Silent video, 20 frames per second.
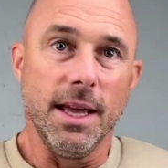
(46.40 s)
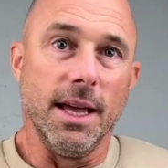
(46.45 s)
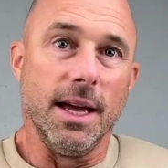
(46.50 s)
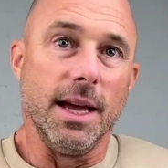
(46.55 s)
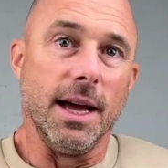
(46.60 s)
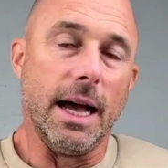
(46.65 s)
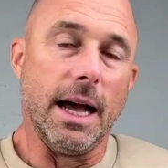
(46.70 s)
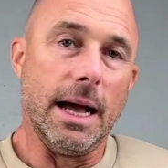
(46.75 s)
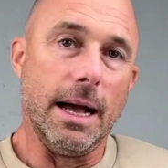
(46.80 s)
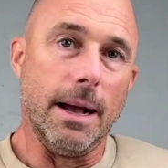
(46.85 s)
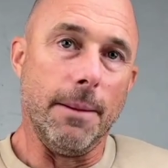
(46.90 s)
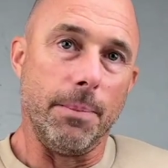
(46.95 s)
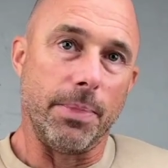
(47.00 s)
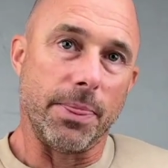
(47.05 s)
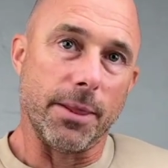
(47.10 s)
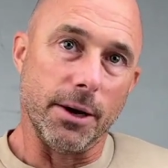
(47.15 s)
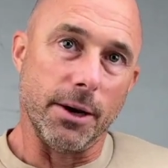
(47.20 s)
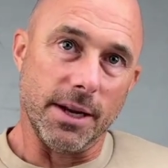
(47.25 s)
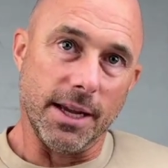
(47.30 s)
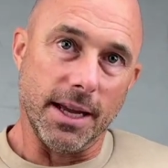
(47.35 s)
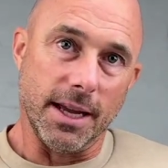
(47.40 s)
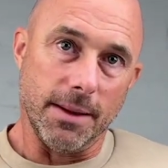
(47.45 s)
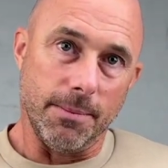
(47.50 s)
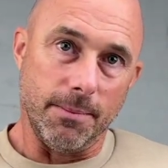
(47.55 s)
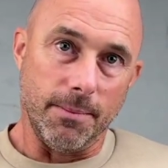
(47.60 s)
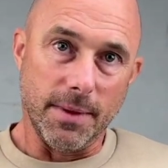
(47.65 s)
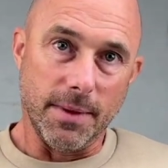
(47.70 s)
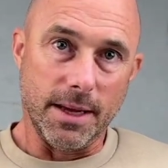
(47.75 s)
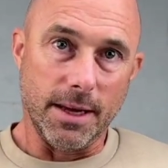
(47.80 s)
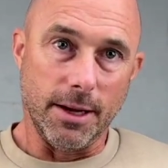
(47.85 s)
on
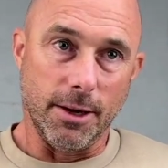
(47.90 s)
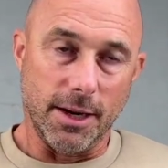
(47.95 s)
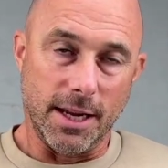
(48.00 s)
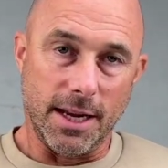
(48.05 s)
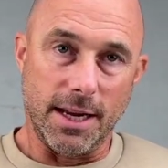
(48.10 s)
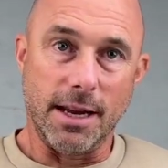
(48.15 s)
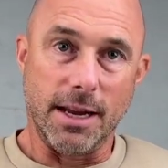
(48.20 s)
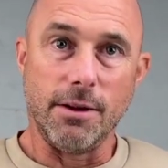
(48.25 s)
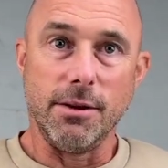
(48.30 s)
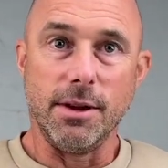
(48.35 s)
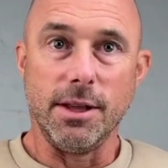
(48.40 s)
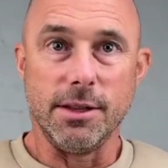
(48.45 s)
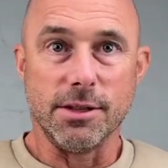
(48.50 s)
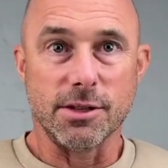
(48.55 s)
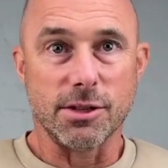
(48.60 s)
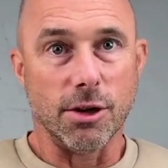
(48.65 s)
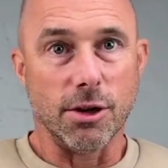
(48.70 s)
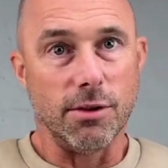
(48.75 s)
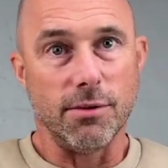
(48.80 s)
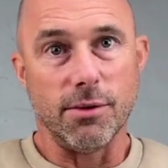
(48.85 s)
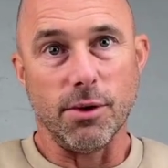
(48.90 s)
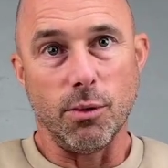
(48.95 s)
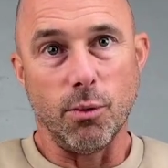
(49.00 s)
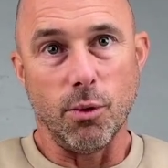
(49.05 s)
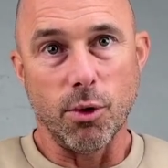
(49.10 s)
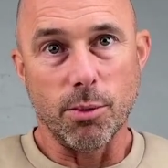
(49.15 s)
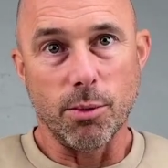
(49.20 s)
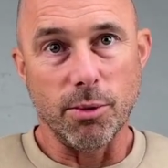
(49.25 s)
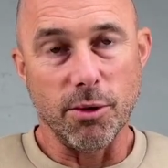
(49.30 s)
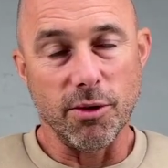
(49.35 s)
an area that's over a
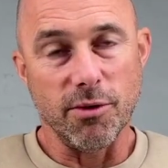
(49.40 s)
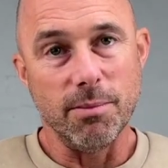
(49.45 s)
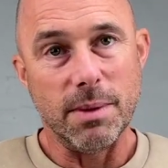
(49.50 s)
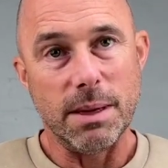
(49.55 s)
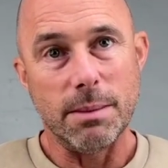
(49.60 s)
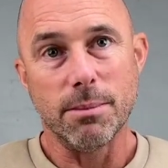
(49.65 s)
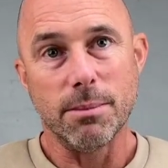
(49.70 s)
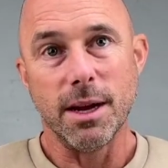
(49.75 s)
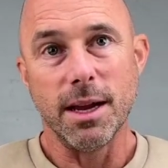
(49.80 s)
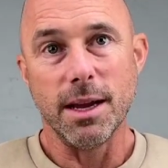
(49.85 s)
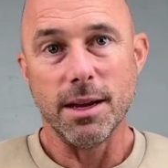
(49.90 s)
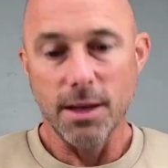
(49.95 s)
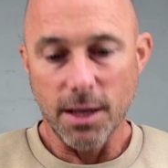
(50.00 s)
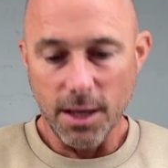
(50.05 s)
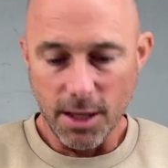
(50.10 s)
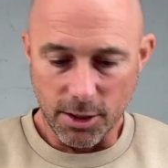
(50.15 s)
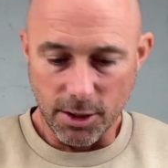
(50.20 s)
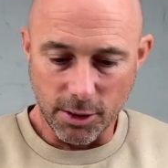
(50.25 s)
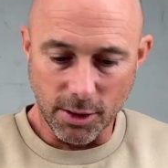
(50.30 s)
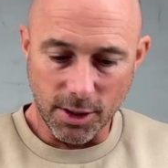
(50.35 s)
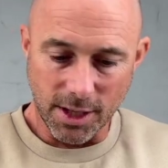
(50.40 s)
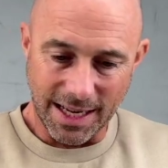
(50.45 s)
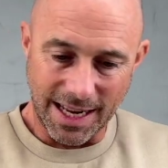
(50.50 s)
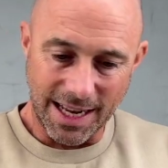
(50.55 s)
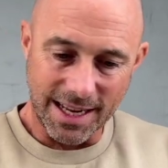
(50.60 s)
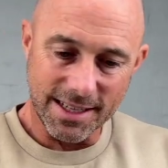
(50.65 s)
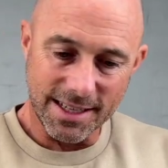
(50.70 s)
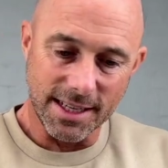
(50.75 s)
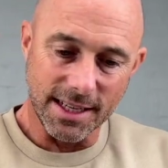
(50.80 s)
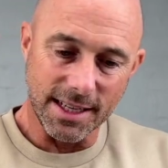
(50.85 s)
waterproof membrane, you can
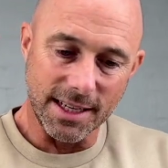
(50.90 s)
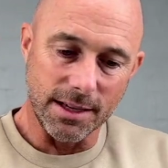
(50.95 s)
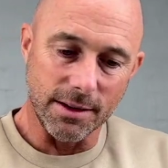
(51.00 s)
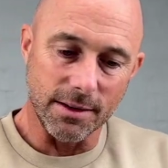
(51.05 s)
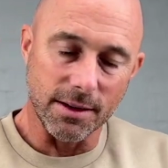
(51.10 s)
actually,